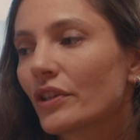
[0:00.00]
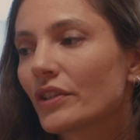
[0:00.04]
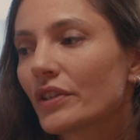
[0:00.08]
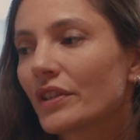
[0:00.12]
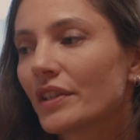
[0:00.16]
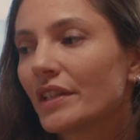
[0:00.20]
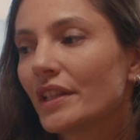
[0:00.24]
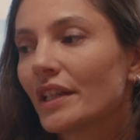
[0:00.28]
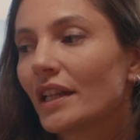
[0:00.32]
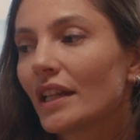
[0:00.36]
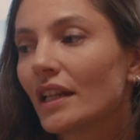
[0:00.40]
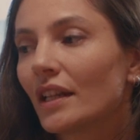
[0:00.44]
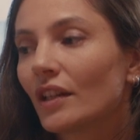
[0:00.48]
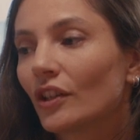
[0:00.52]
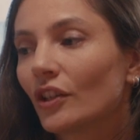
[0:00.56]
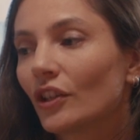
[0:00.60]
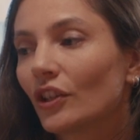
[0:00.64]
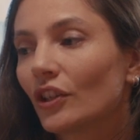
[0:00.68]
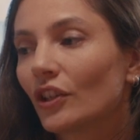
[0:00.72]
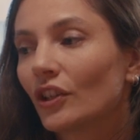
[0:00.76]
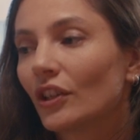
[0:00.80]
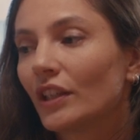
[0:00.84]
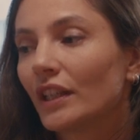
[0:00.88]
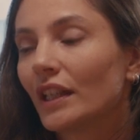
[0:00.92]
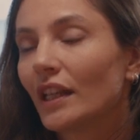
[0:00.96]
still
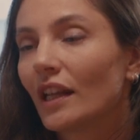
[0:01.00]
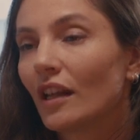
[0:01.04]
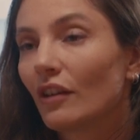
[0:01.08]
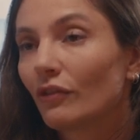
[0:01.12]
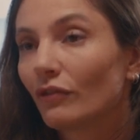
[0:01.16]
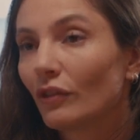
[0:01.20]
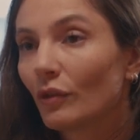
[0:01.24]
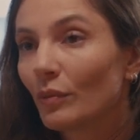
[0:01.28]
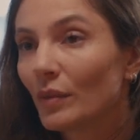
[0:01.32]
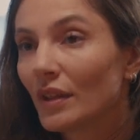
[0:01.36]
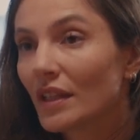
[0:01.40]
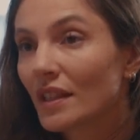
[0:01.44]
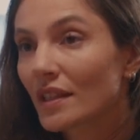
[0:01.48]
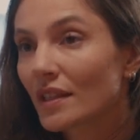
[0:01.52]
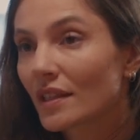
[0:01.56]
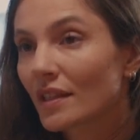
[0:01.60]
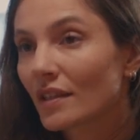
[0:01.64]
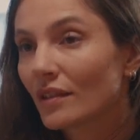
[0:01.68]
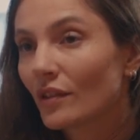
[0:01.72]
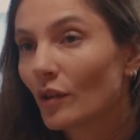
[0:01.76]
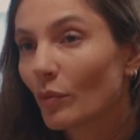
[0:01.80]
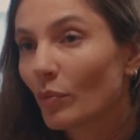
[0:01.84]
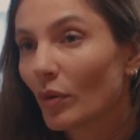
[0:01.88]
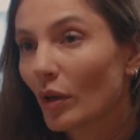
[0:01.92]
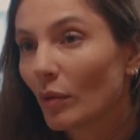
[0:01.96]
in La
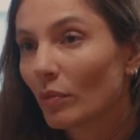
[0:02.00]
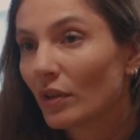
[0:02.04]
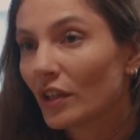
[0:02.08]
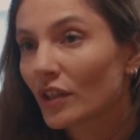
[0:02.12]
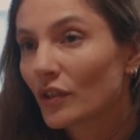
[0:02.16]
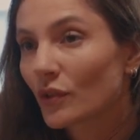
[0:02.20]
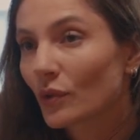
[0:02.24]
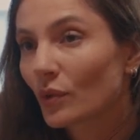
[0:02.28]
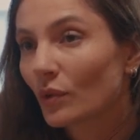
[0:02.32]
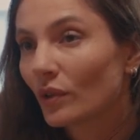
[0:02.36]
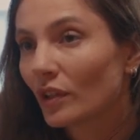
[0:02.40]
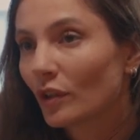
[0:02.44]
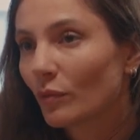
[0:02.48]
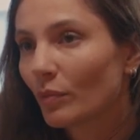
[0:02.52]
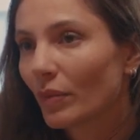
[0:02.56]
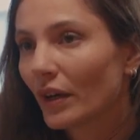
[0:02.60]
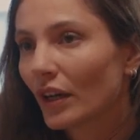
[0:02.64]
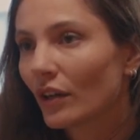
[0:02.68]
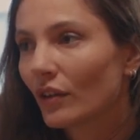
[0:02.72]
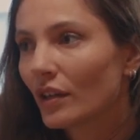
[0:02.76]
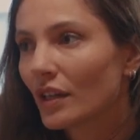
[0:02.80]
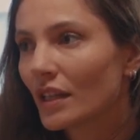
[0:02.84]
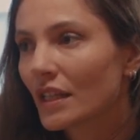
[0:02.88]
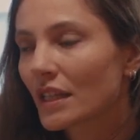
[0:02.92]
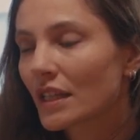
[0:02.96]
Fémis, the public school in
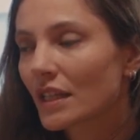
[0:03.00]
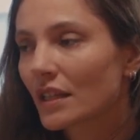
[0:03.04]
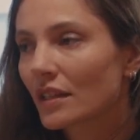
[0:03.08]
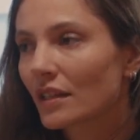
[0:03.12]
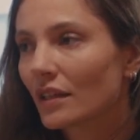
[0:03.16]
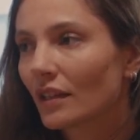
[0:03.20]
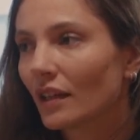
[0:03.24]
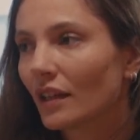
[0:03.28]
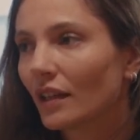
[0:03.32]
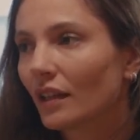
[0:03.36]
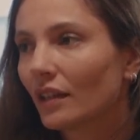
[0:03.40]
Paris.